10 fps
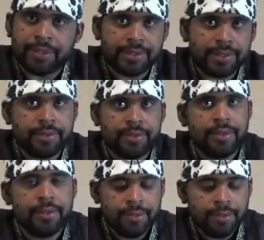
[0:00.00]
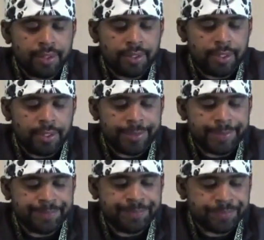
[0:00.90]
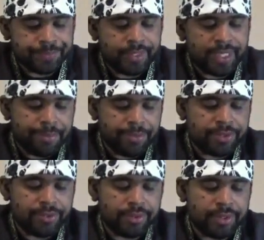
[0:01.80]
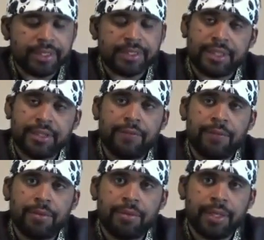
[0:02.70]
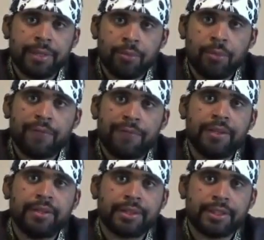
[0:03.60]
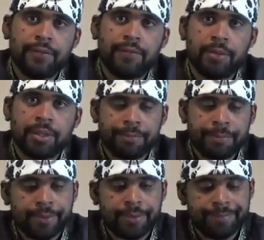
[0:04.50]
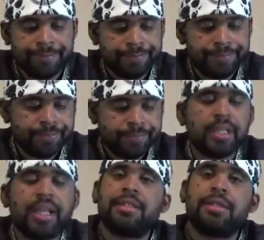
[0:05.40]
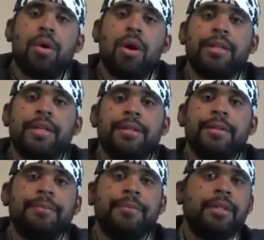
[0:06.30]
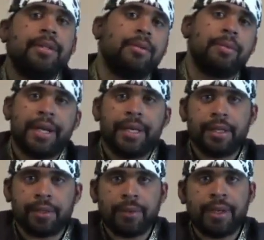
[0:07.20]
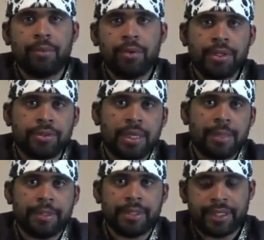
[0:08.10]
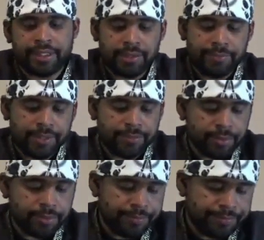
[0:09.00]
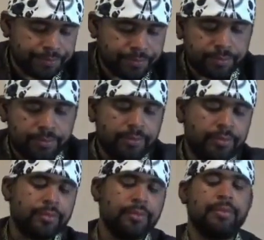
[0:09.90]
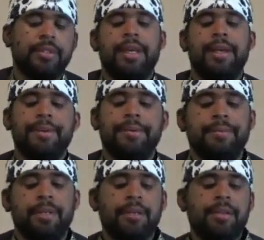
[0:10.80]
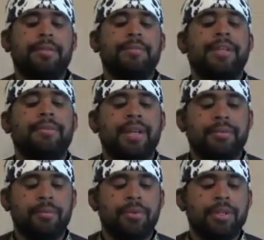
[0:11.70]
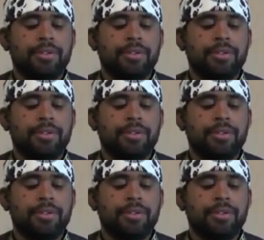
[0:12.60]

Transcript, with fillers: weapons, and able to shoot, and skillful in warfare, skillful with the bow. So that's the quality of them. Great warrior tribe of the nation of Israel. Okay, of the three great